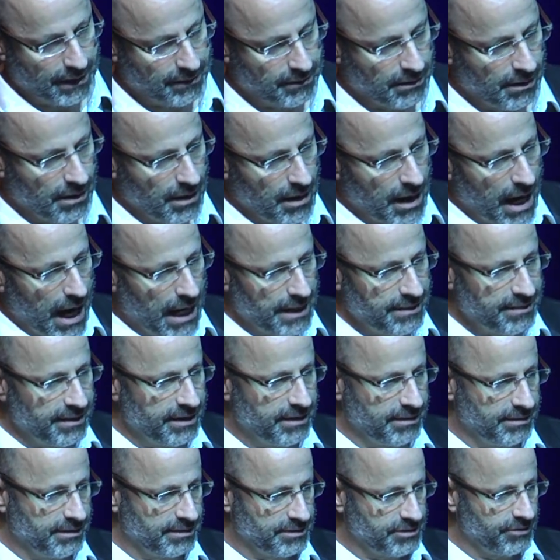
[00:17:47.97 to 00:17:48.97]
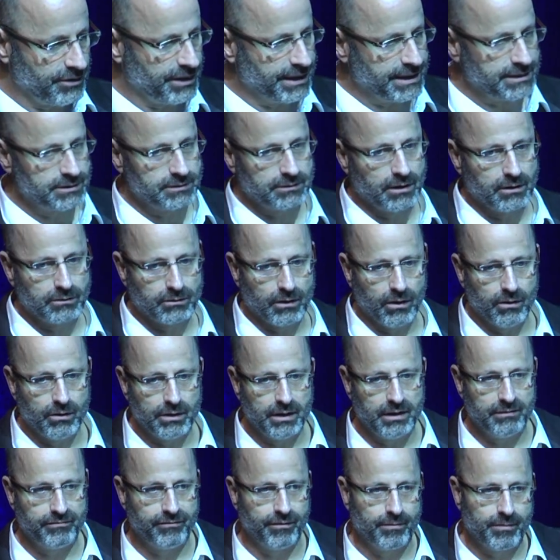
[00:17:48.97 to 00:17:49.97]
But I think the tyranny is not
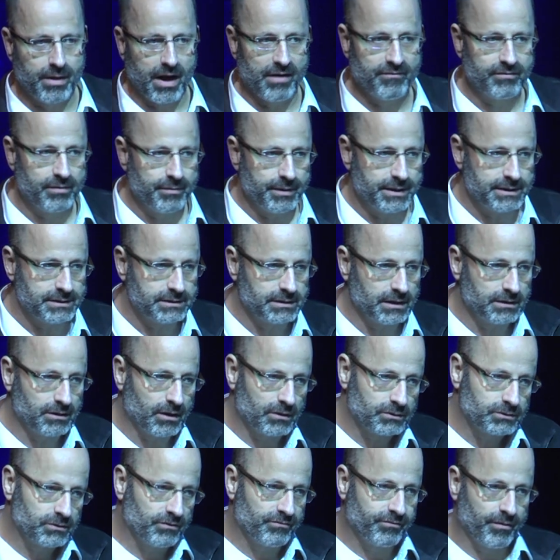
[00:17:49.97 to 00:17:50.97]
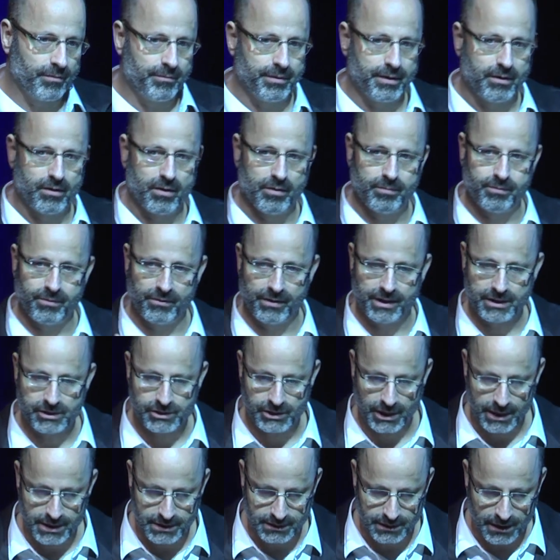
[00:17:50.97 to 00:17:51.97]
only from governments and also for big
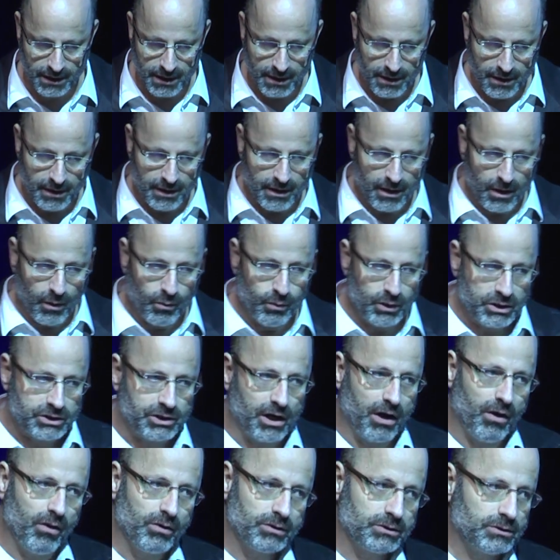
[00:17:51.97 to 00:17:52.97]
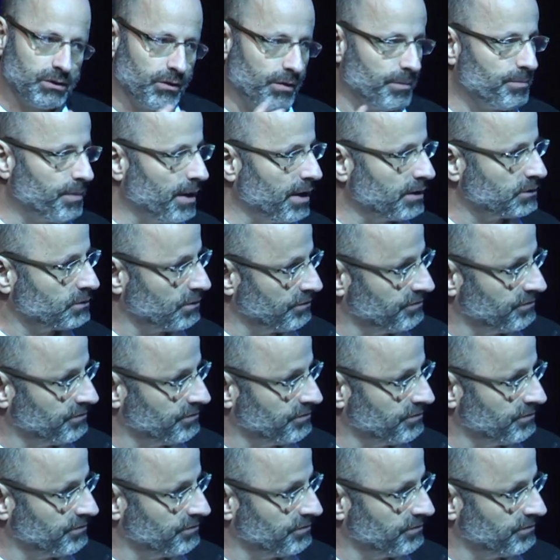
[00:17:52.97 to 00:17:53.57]
corporations, which are also a